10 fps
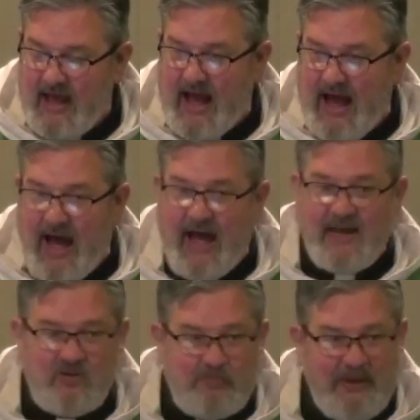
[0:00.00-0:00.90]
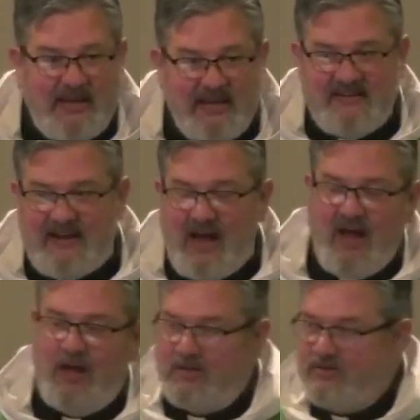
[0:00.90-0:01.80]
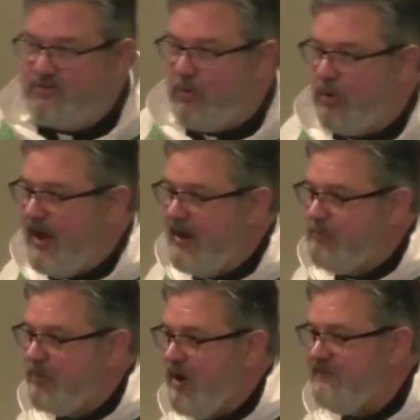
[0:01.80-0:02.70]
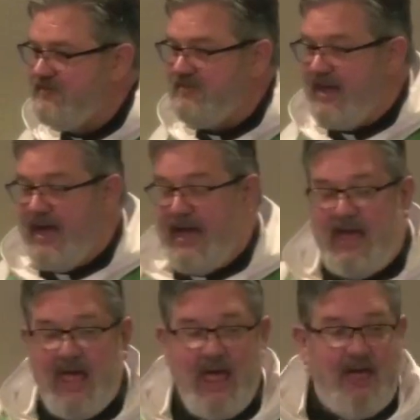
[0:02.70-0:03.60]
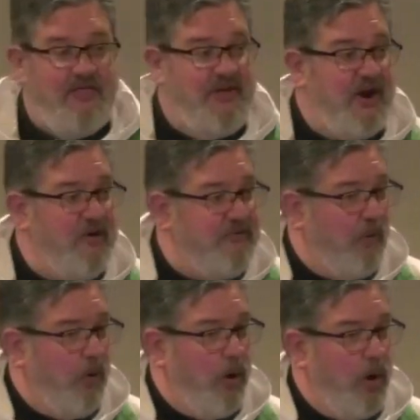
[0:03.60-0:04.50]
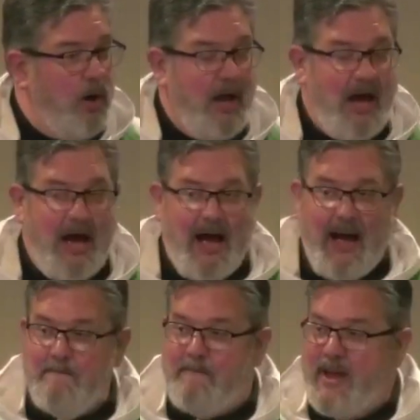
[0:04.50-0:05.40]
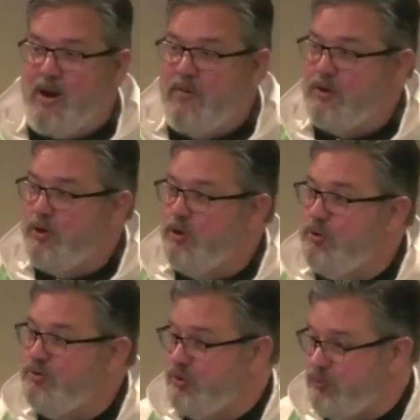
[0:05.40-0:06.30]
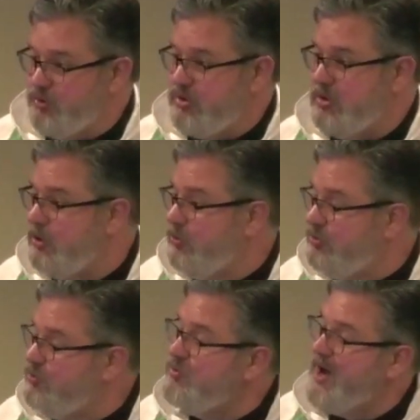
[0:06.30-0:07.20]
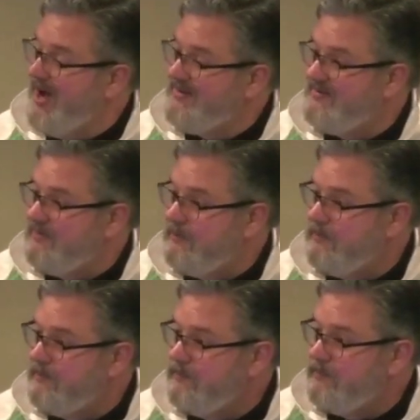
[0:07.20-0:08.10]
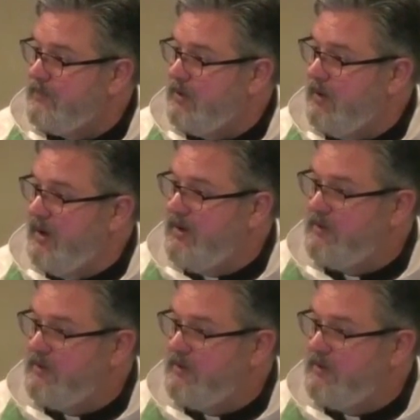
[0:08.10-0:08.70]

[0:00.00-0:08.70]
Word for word: I speak in tongues or I prophesy, therefore I'm better than you who do, who do not. All right?